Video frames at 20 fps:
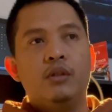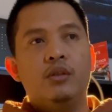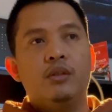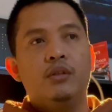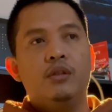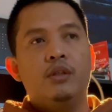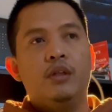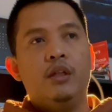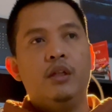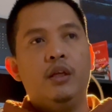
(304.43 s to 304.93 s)

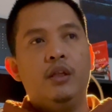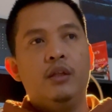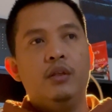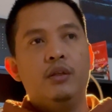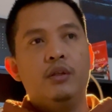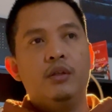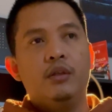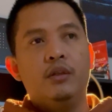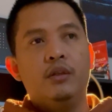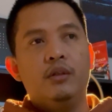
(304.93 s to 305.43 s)

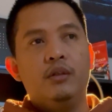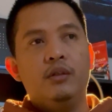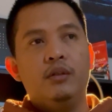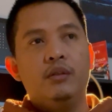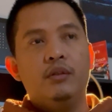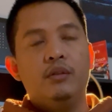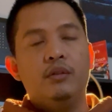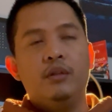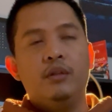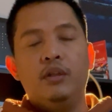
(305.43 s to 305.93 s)
Another,
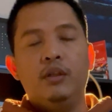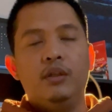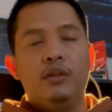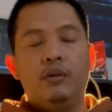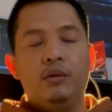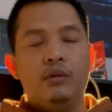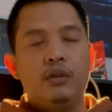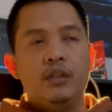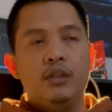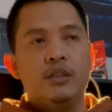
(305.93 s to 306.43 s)
they
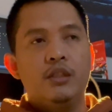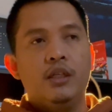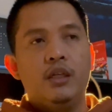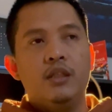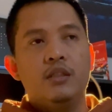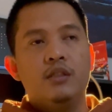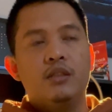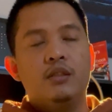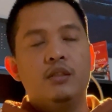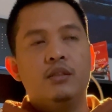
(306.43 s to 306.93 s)
all they say
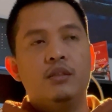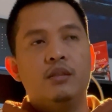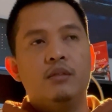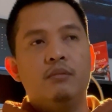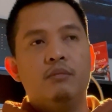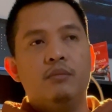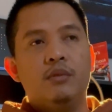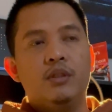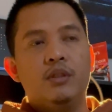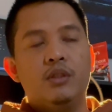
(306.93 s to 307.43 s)
is
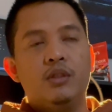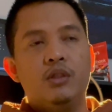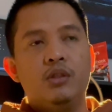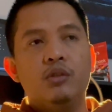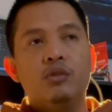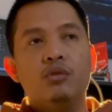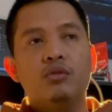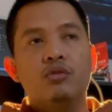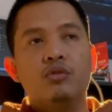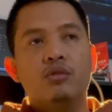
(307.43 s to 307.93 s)

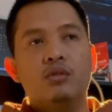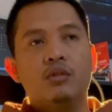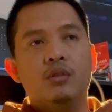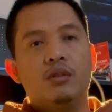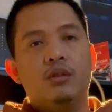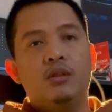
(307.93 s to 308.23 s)
misuse.